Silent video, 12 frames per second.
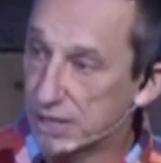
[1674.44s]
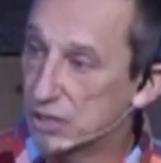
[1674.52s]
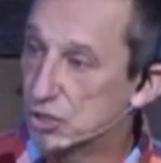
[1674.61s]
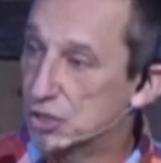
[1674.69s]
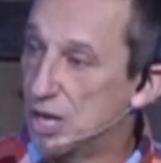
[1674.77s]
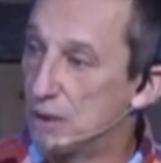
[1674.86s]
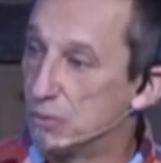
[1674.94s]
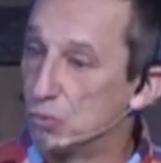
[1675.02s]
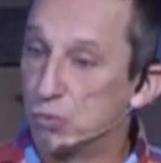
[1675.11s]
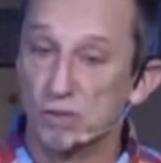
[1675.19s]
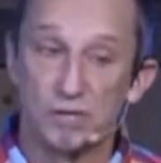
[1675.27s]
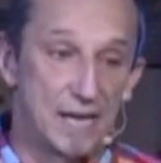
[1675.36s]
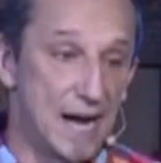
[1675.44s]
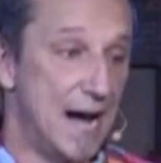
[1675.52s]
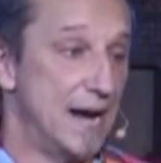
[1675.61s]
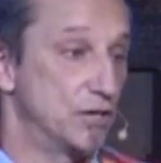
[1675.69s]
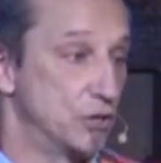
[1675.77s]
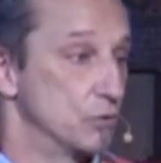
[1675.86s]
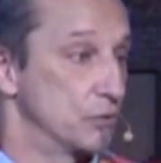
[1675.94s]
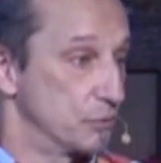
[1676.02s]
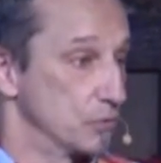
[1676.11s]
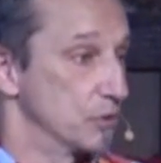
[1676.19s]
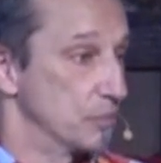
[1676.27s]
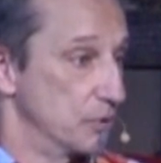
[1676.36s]
at each table will guide you
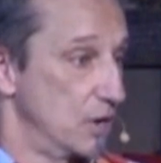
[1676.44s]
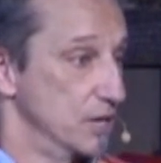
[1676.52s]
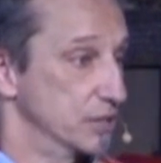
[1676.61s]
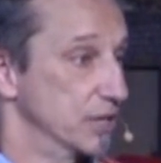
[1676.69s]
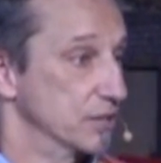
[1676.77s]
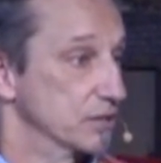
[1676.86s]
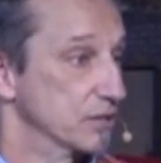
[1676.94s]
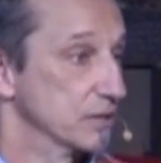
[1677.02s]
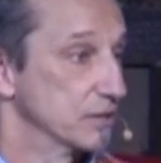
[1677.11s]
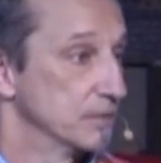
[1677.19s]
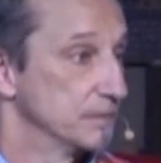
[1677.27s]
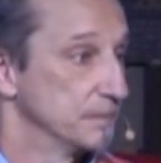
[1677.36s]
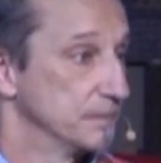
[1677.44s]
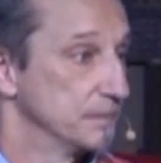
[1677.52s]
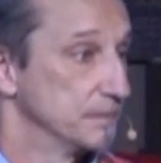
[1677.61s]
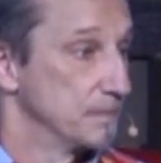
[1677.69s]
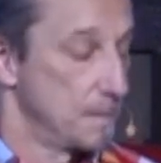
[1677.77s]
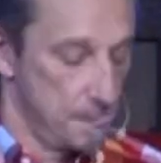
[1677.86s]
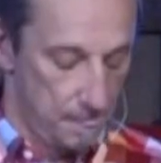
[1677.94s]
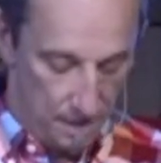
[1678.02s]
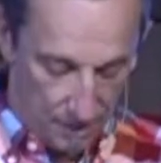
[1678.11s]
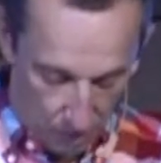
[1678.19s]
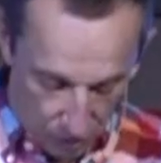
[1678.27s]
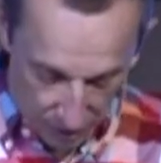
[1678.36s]
through the process.
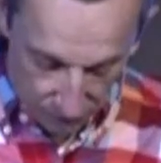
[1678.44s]
They will